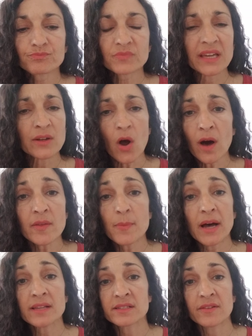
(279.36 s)
And all the
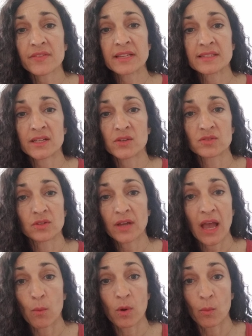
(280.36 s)
positive things that I used to look
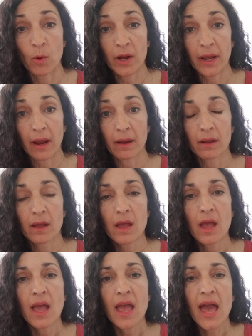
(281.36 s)
at weren't working.
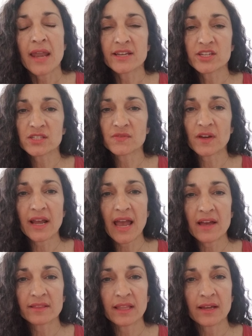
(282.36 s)
And I just thought I
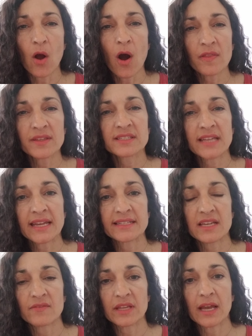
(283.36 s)
had like all this
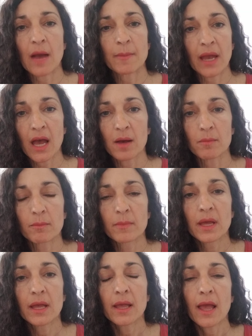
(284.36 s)
negativity coming up.
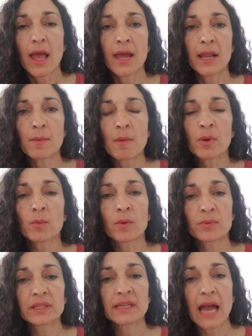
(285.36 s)
And I remember what
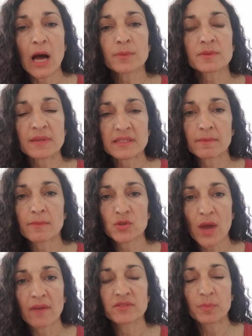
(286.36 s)
really helped me. Sometimes you
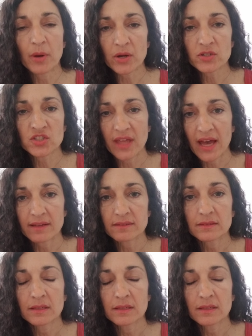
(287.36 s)
have to purge that.